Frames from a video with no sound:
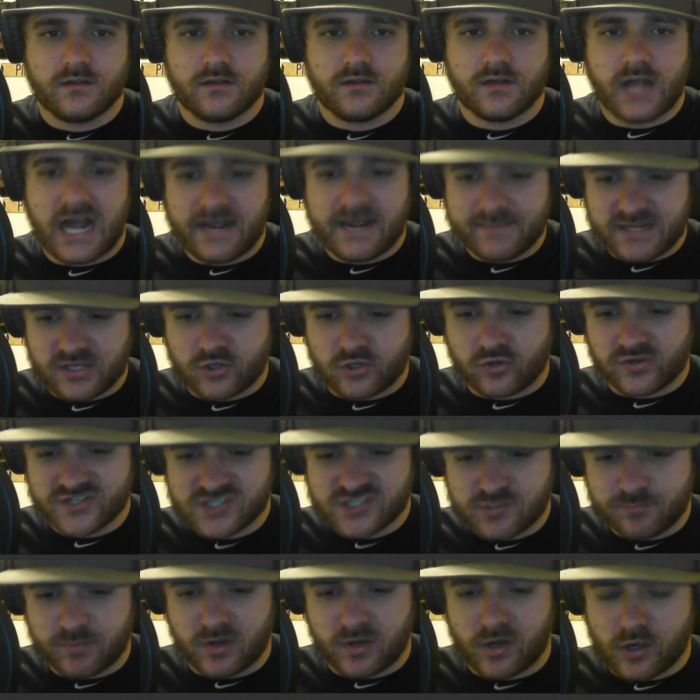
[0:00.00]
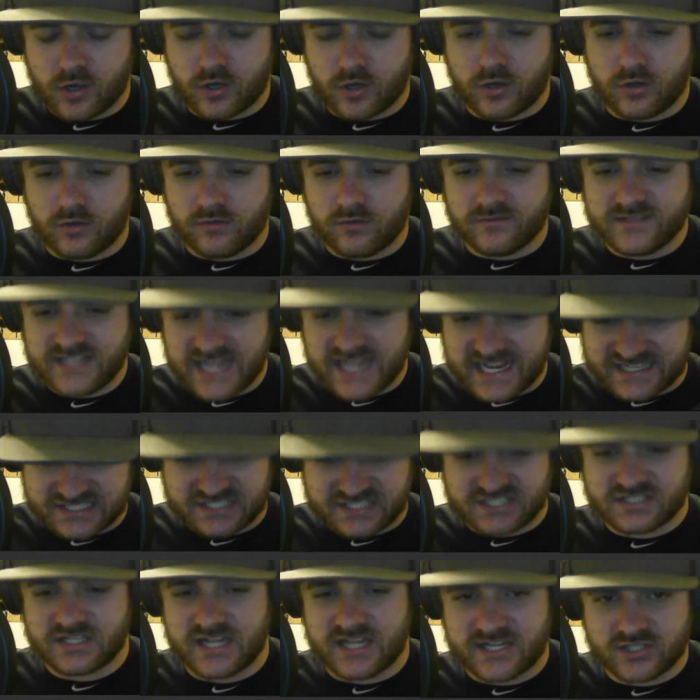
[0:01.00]
I mean, Chris Paul,
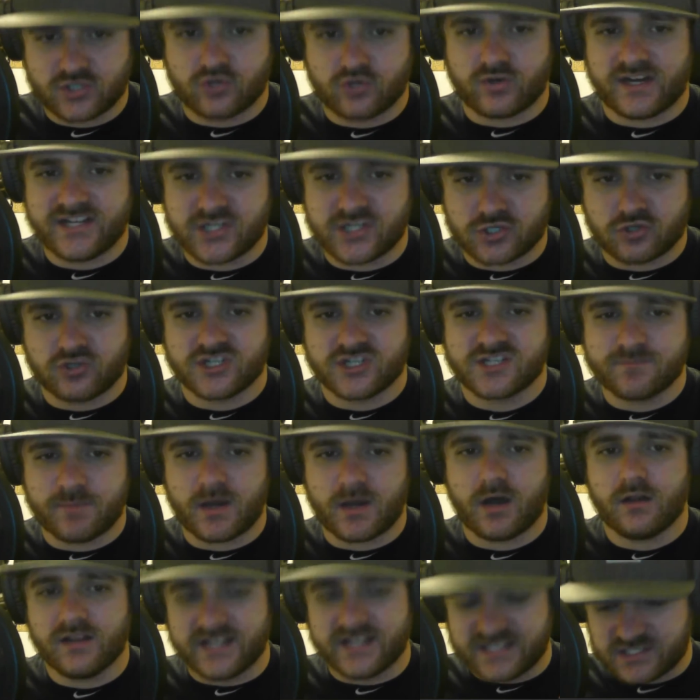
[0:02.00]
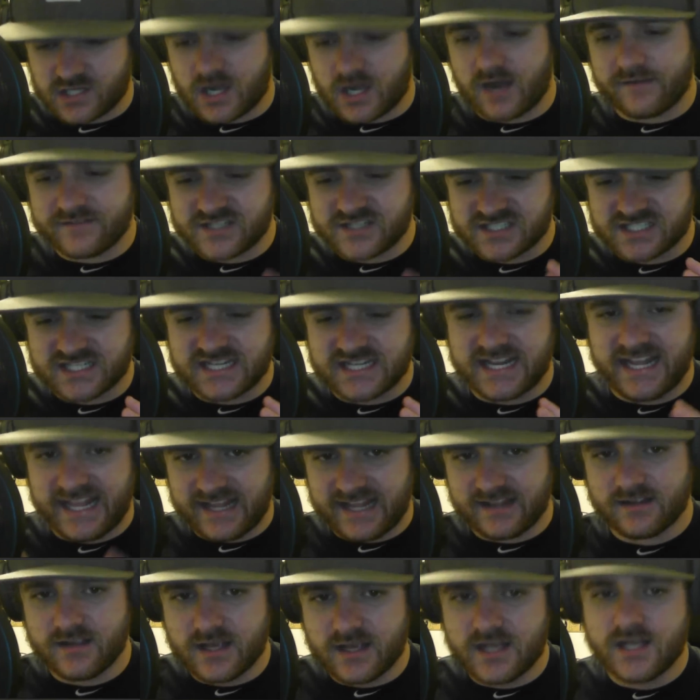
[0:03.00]
yes, as great as Chris Paul is, obviously
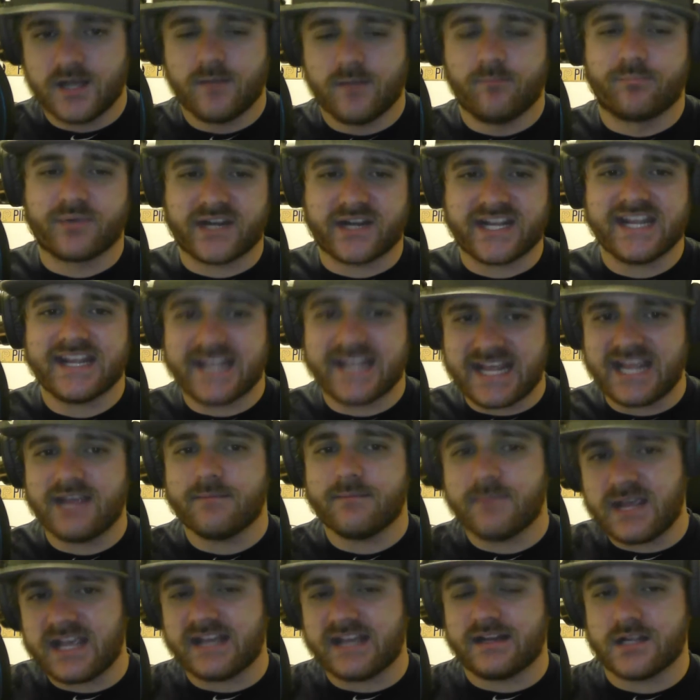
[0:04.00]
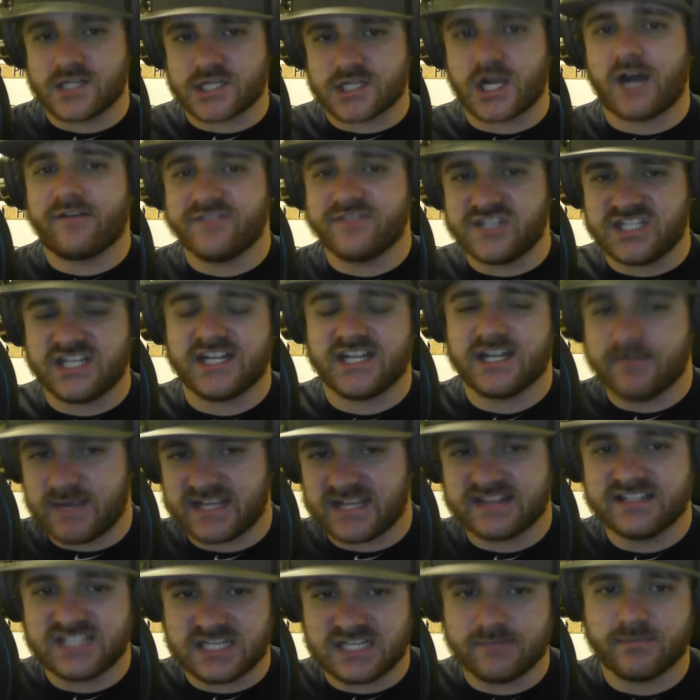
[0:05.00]
bringing him in is obviously going to
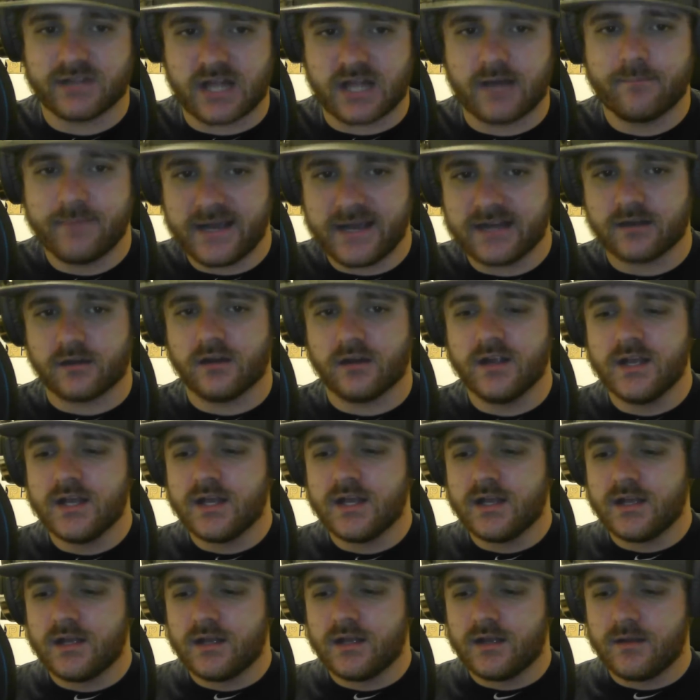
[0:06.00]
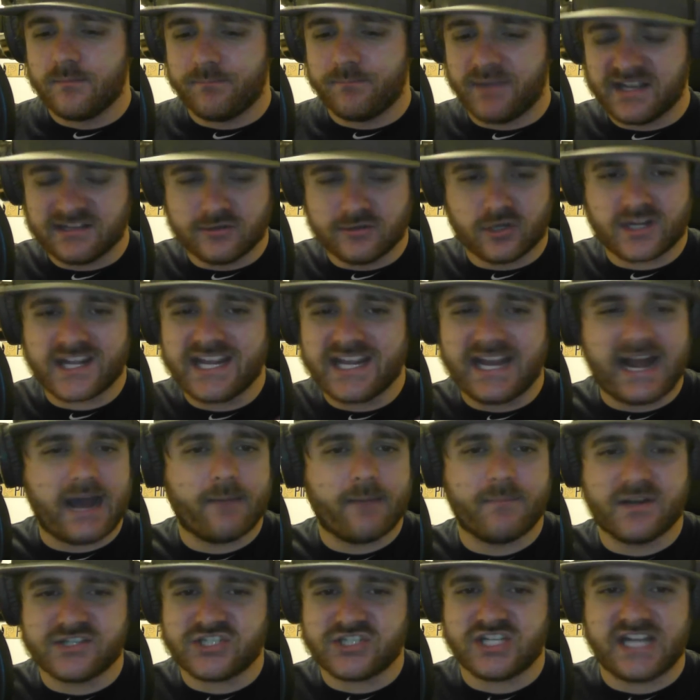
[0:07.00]
make the team a lot better. But look at how
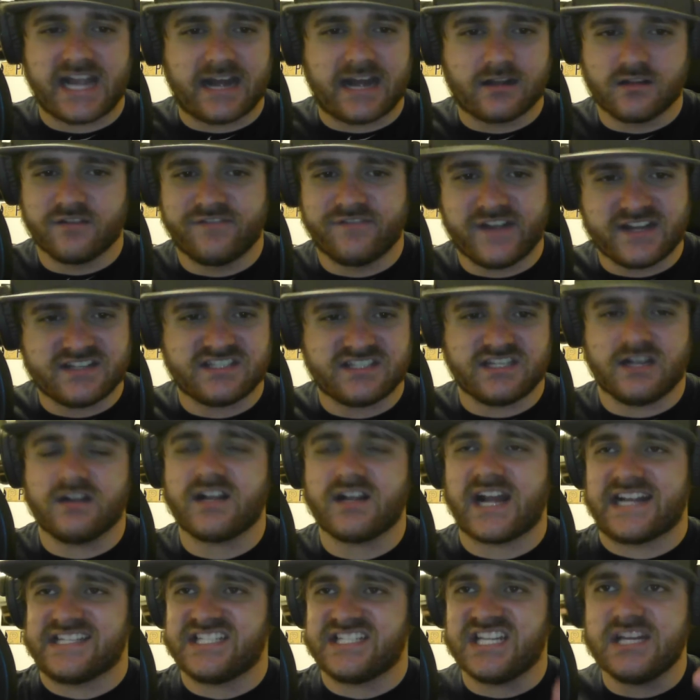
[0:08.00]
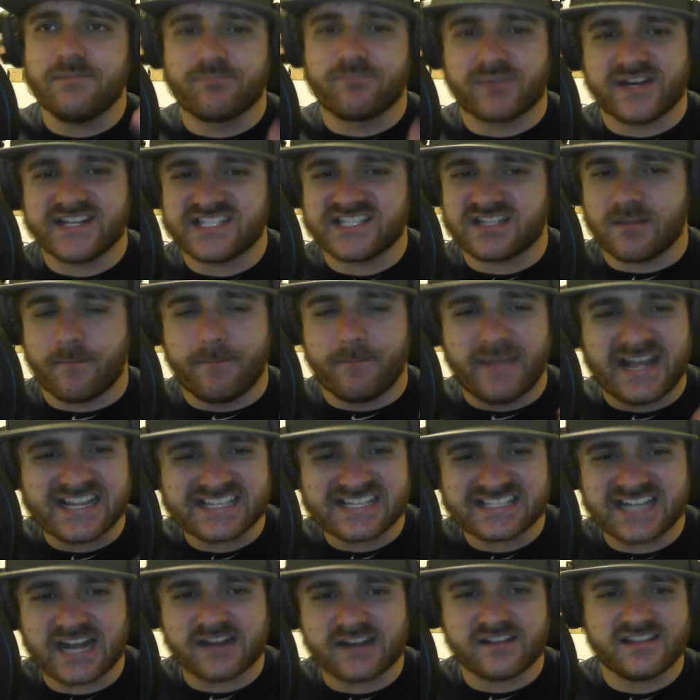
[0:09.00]
much he elevates young guys. He brings the
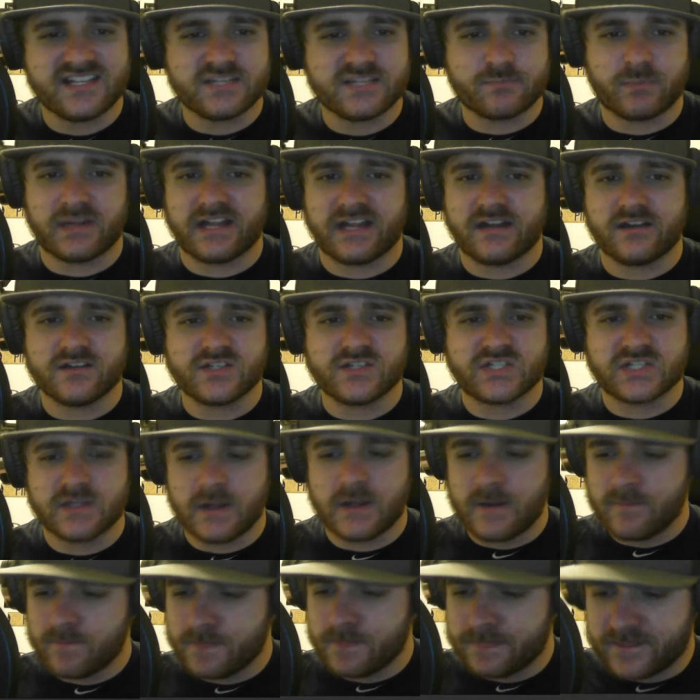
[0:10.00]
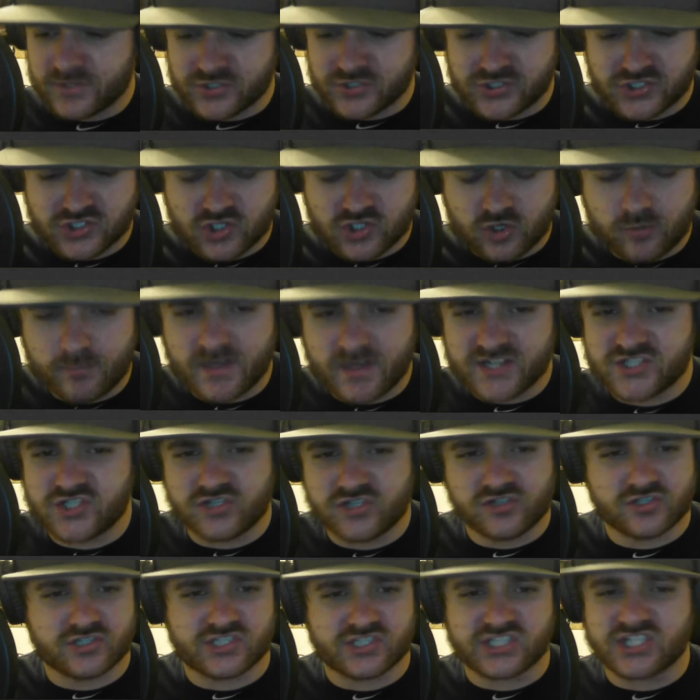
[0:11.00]
best out of these players. There's
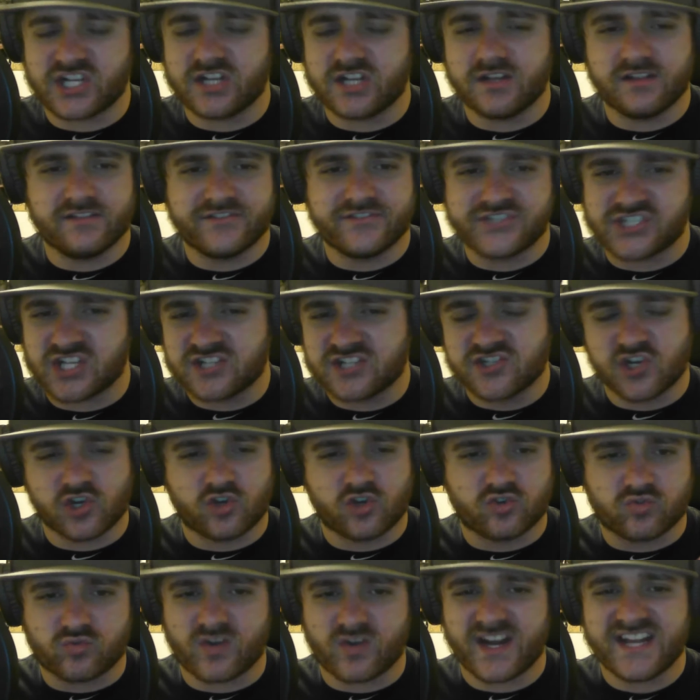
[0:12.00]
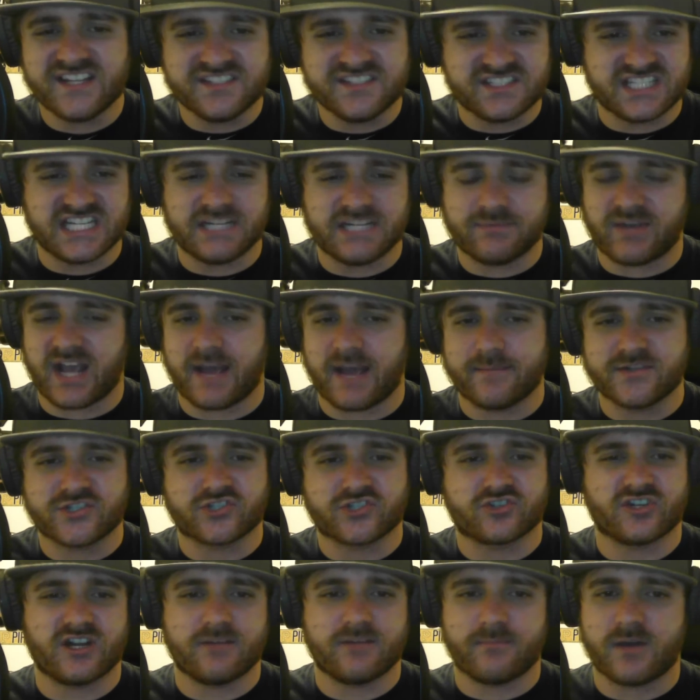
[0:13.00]
such a great team
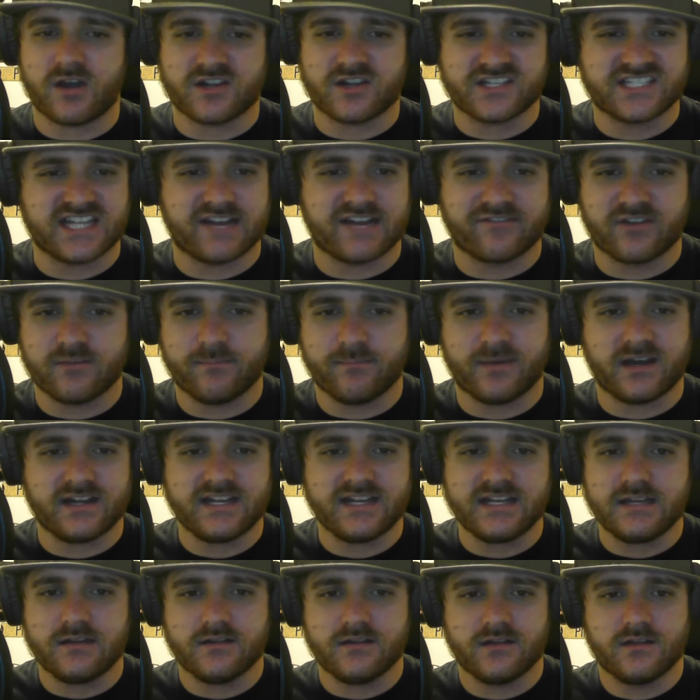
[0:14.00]
chemistry amongst everybody.